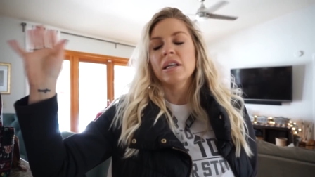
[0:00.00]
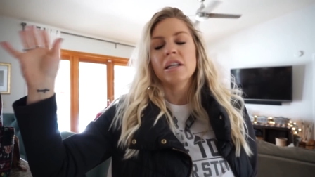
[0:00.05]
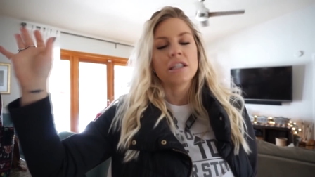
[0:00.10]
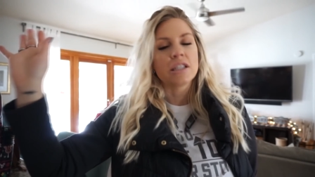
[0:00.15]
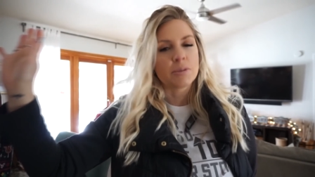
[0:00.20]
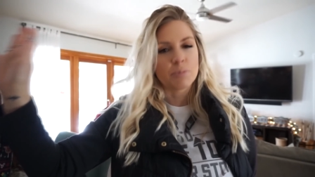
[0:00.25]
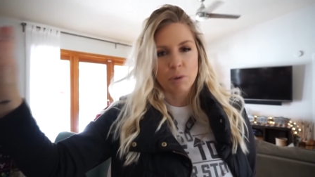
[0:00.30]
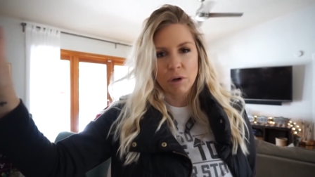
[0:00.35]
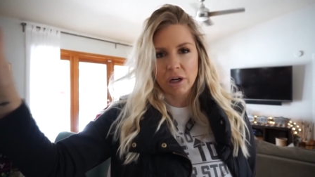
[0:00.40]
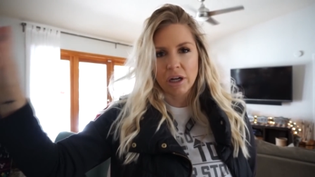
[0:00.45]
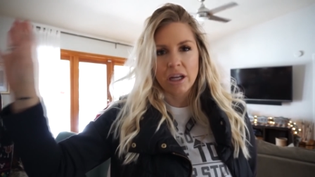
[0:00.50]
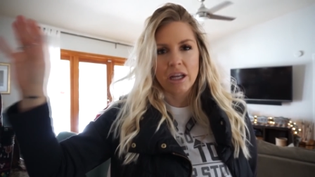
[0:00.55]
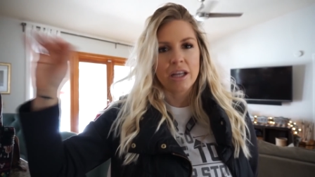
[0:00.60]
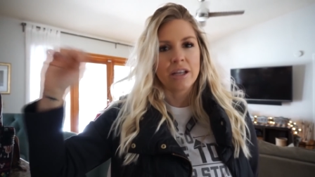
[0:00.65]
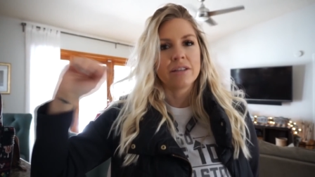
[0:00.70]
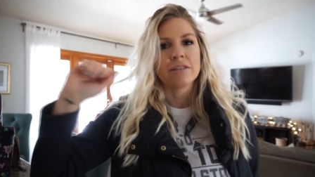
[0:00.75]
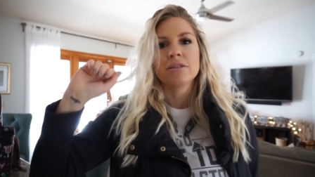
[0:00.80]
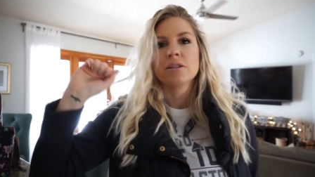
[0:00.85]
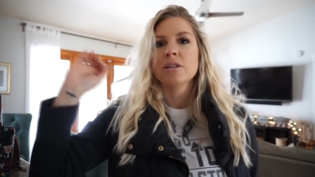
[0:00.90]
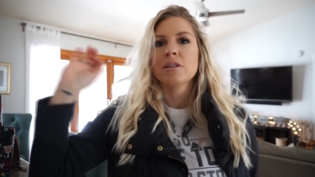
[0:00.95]
it's
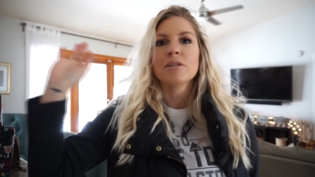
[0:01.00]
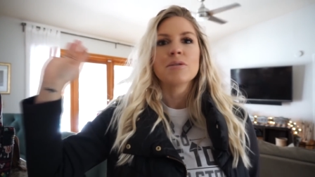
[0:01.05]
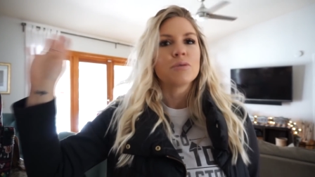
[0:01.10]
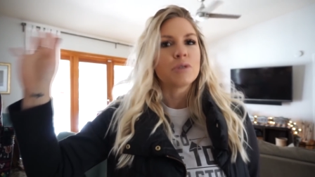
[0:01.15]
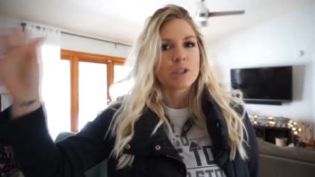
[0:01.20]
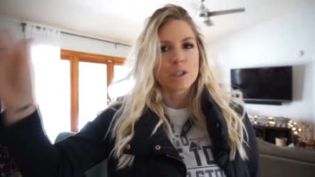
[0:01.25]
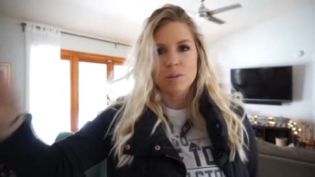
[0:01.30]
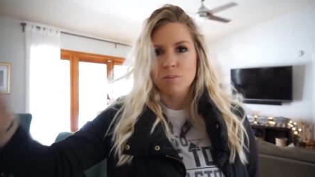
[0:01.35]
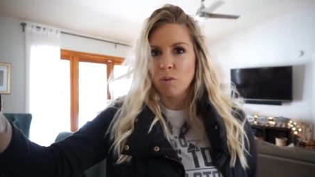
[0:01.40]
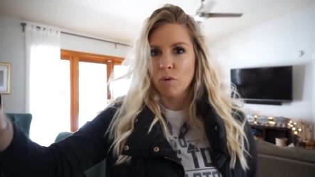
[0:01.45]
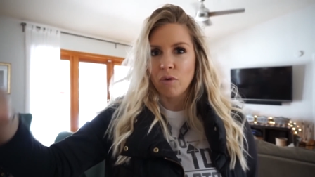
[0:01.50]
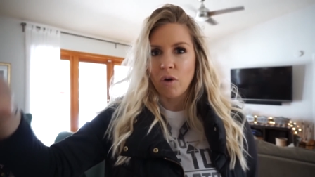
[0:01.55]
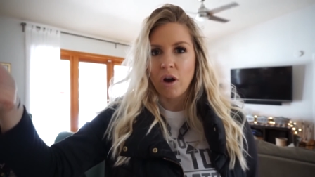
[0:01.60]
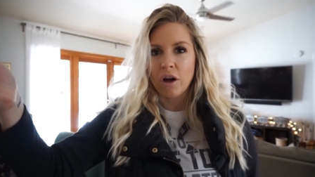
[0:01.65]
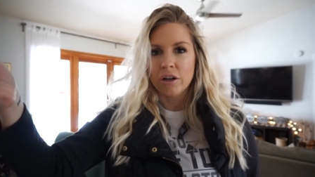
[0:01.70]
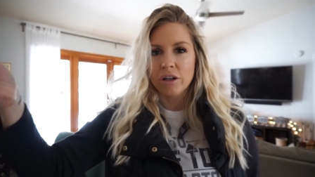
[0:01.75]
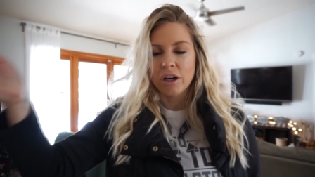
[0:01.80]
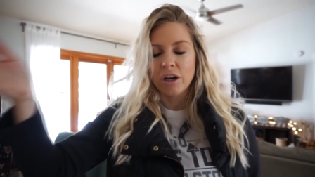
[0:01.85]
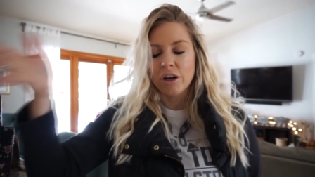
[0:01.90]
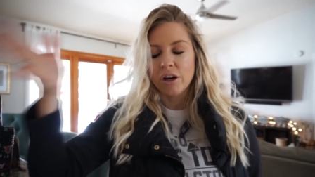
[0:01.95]
pretty, let's move
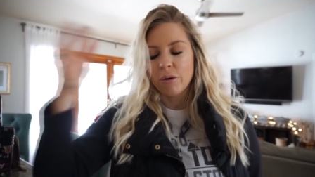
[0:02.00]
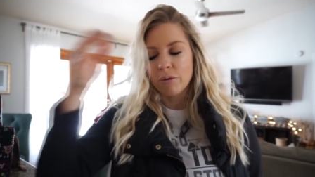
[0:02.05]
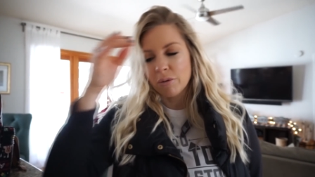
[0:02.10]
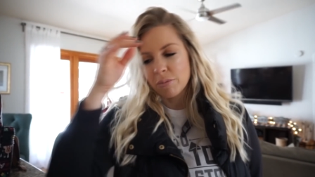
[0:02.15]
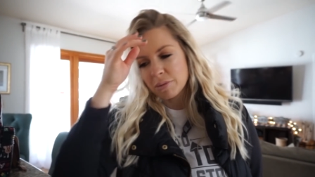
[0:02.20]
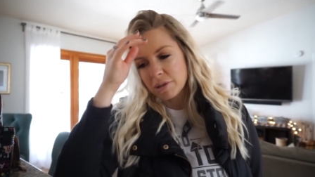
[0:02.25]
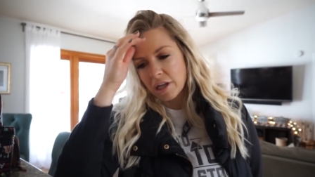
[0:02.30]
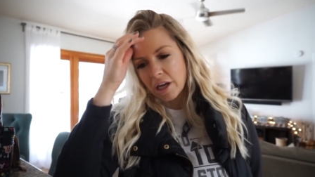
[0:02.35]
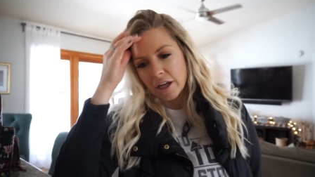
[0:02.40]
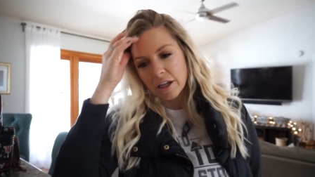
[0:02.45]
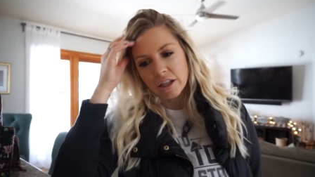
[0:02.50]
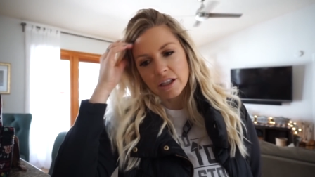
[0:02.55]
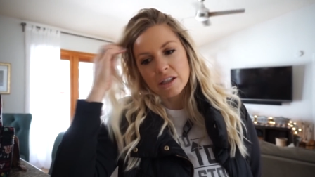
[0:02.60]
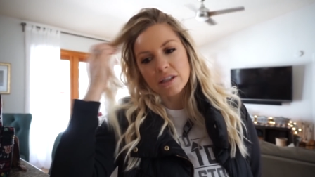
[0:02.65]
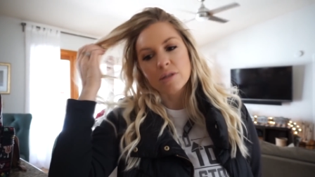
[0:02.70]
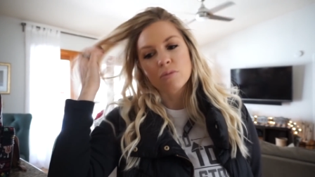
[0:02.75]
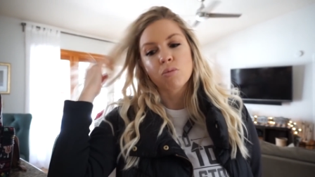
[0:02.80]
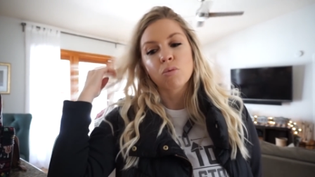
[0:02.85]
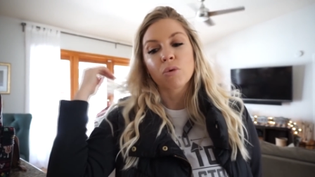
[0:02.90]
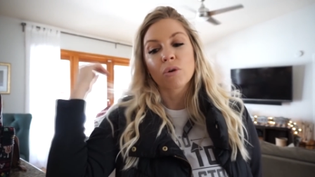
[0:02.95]
on. You know what I'm saying?
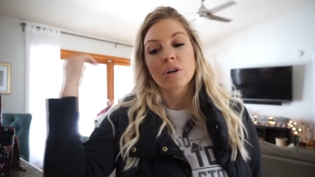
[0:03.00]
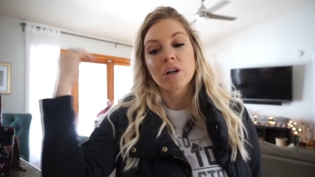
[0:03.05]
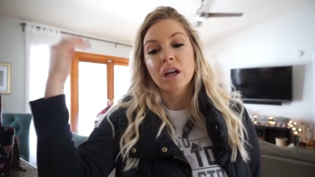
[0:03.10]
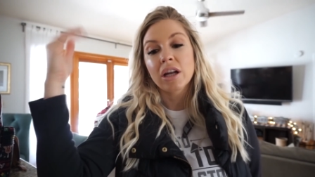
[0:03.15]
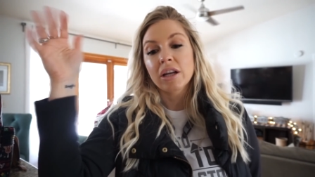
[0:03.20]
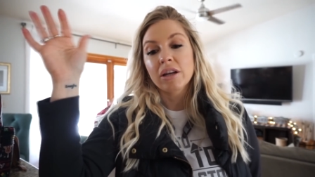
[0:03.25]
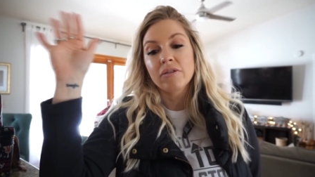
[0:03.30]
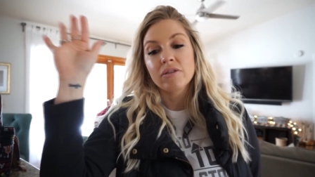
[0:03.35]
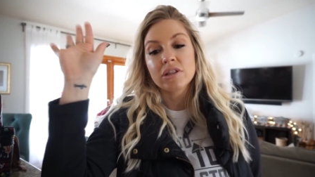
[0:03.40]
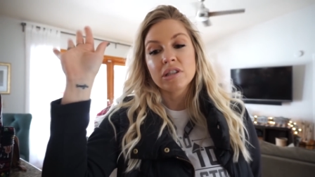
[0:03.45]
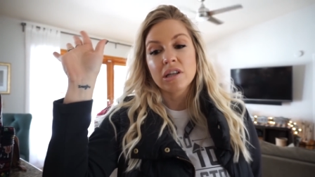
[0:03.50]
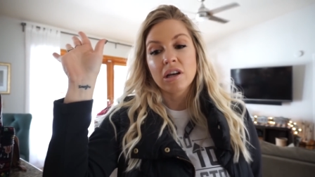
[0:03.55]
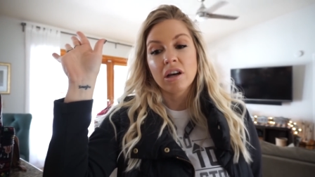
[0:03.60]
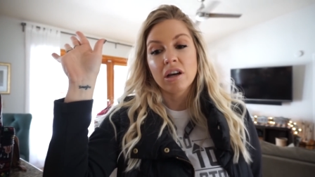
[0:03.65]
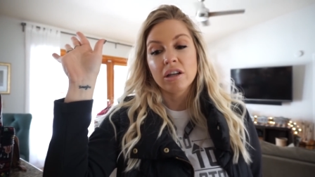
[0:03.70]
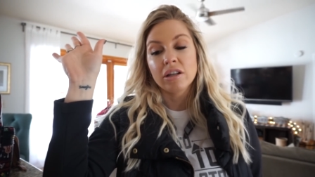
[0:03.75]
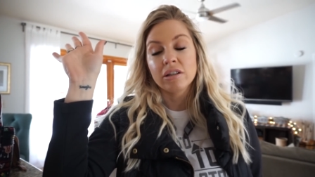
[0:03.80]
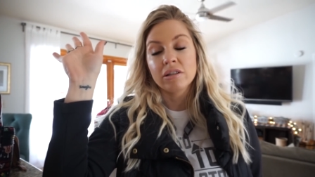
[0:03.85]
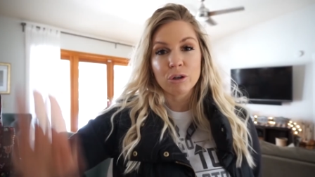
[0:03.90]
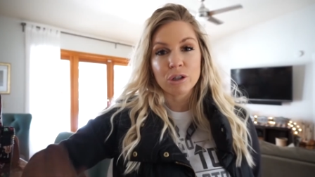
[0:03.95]
Because we're not even
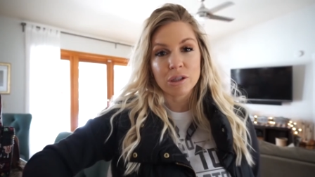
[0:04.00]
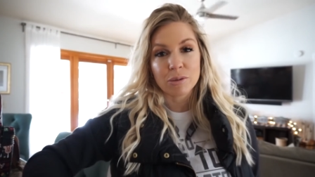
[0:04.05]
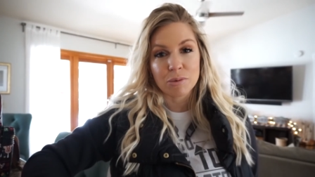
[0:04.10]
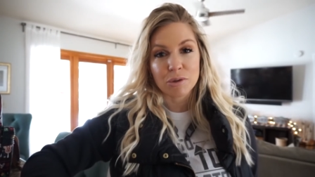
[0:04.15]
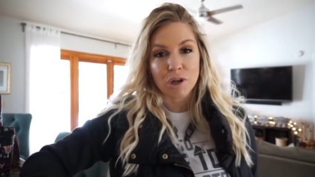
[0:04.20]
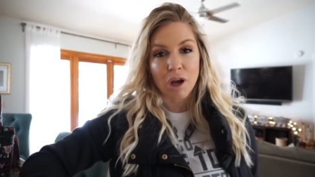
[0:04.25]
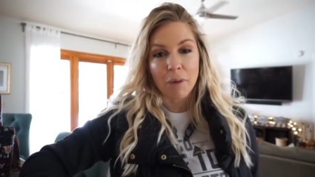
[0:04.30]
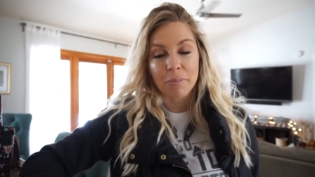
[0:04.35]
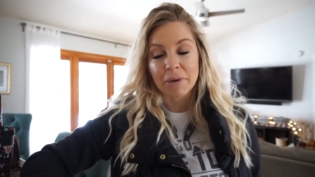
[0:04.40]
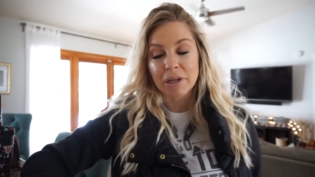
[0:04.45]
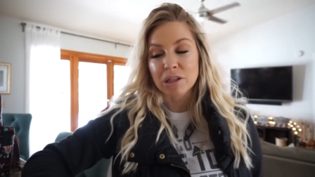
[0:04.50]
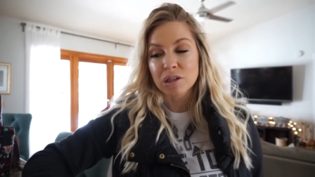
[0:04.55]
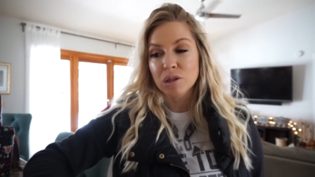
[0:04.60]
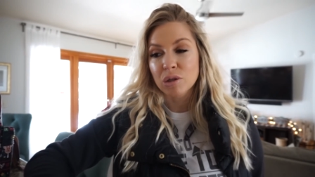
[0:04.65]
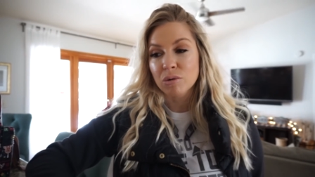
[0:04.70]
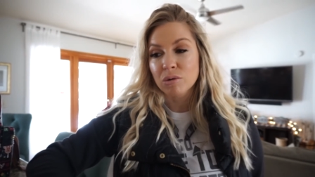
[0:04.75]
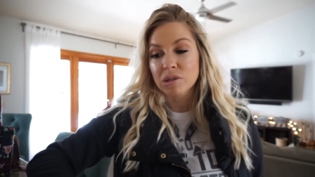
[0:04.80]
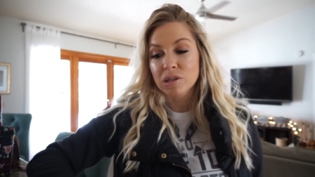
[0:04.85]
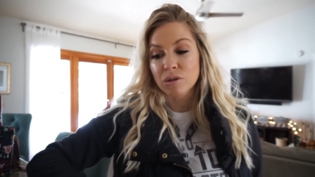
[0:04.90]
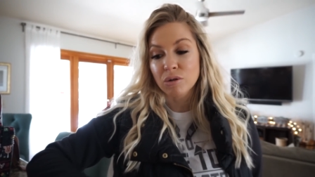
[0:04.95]
done Christmas shopping,
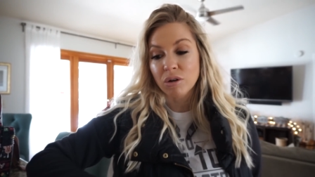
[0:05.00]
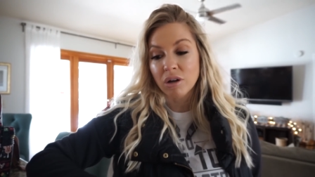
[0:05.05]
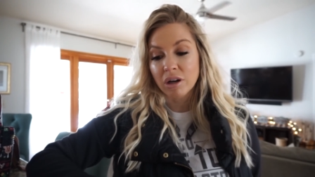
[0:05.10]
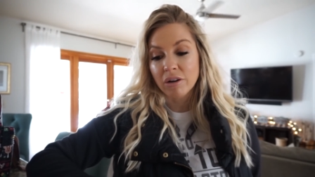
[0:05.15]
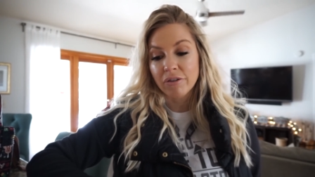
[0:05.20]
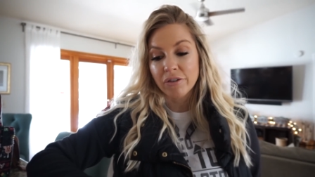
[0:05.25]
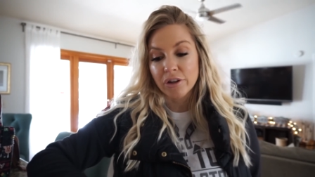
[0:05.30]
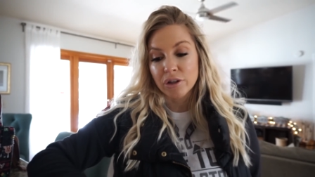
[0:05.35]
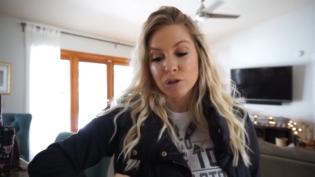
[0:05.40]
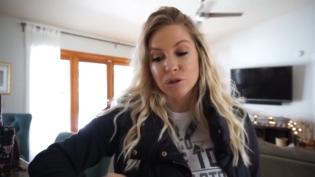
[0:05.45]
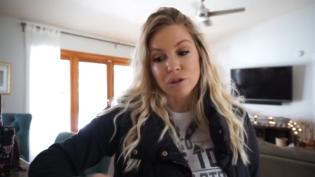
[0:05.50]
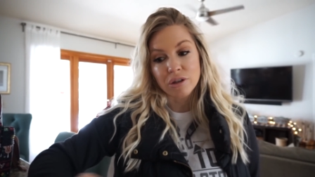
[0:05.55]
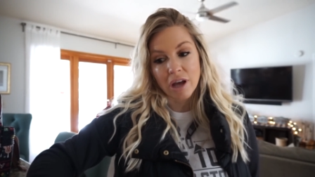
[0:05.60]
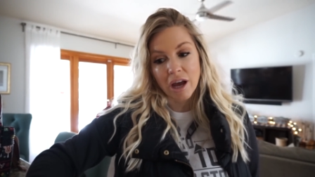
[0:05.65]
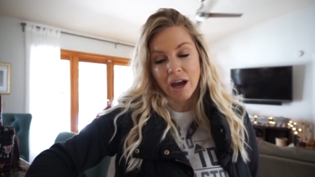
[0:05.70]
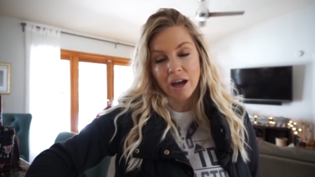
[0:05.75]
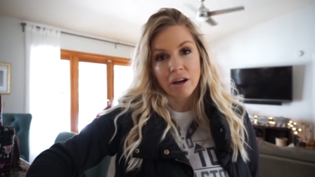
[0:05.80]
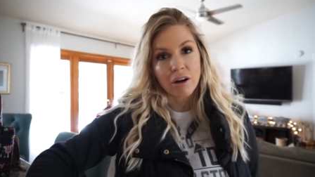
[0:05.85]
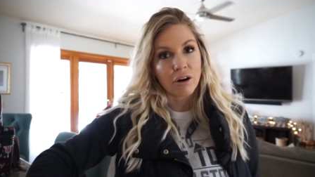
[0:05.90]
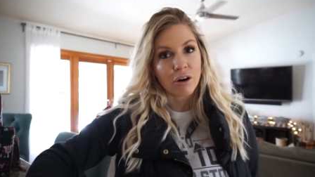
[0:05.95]
so still got to finish
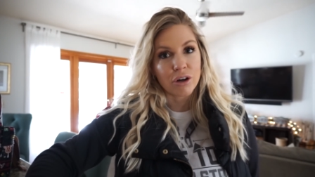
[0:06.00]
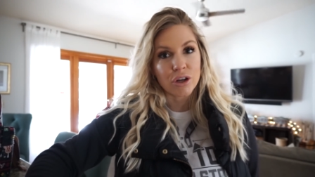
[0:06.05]
that.